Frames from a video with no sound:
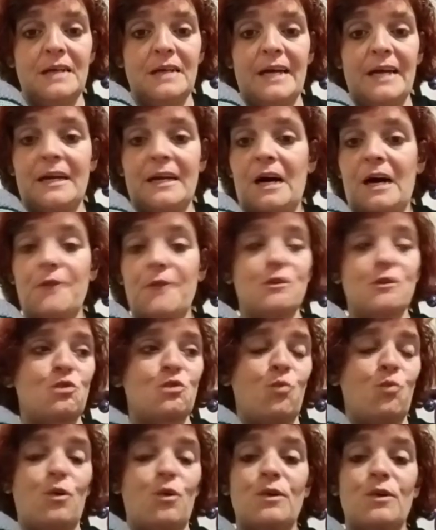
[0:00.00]
And others
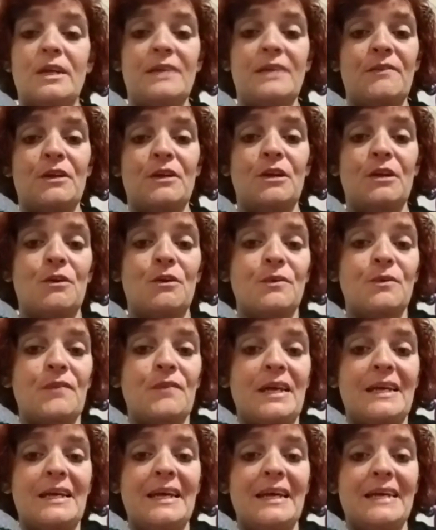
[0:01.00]
won't,
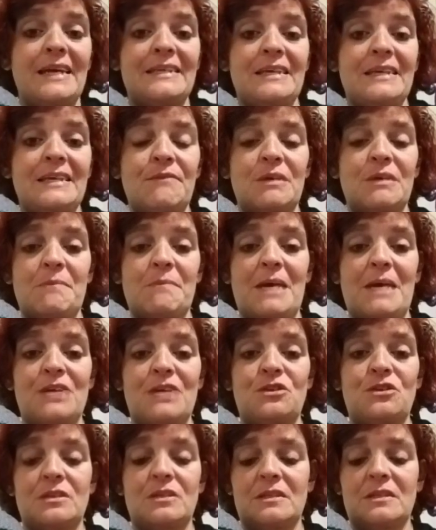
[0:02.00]
they can't even
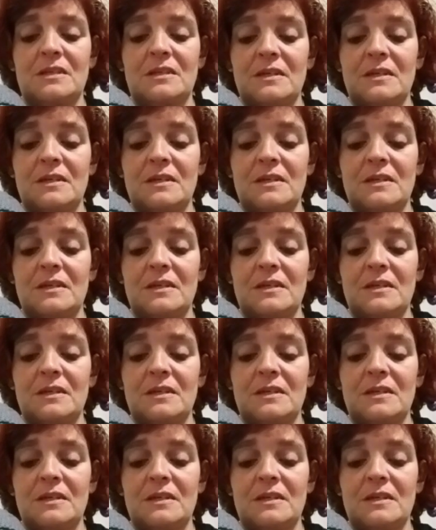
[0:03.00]
imagine